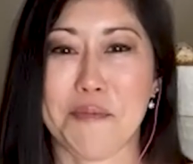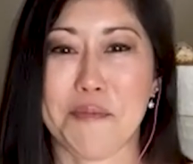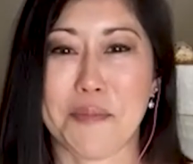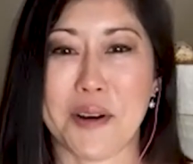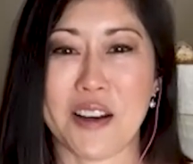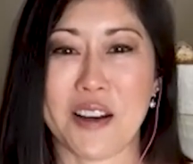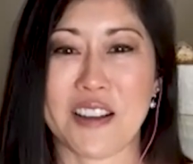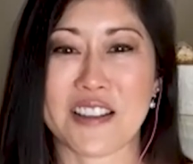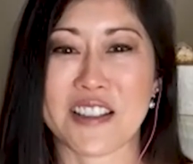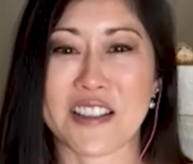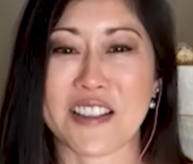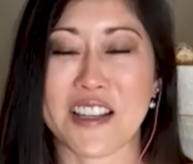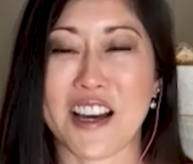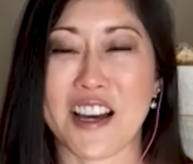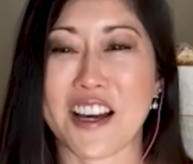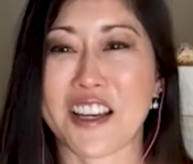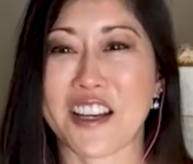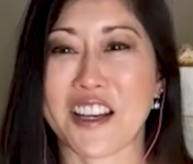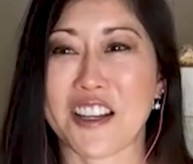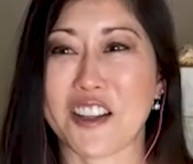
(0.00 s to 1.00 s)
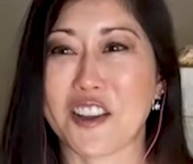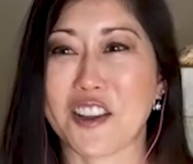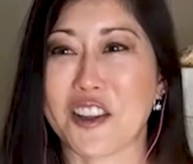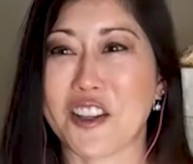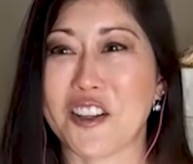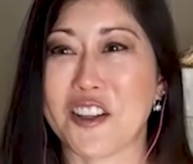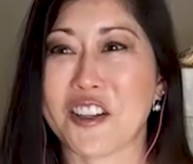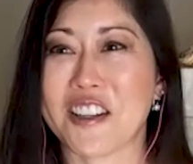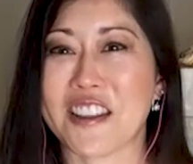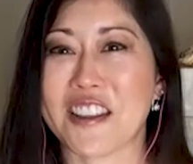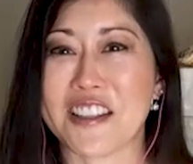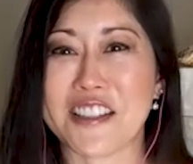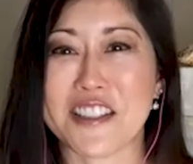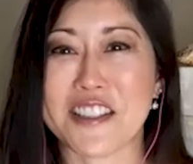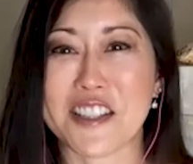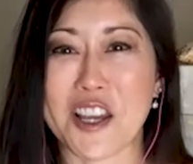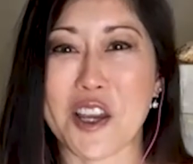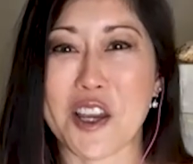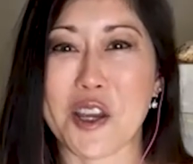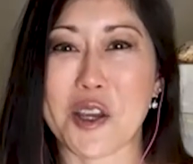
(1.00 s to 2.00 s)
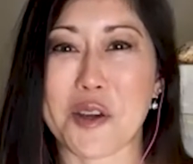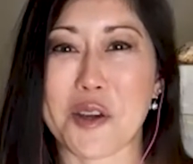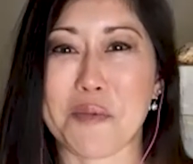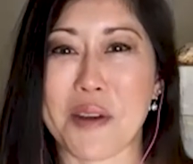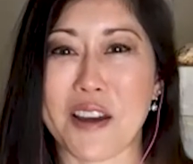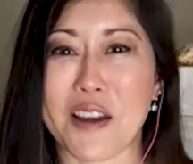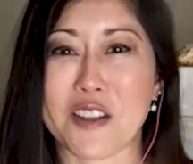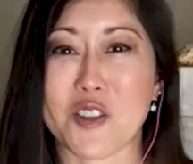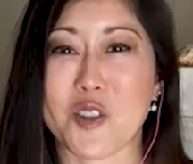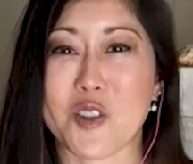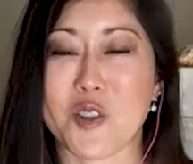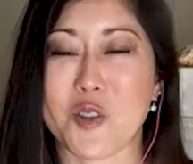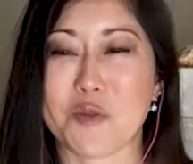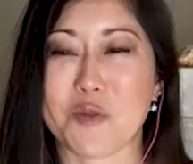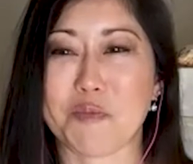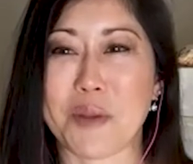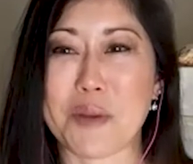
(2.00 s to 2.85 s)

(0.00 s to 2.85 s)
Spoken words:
but it's not going to look the same as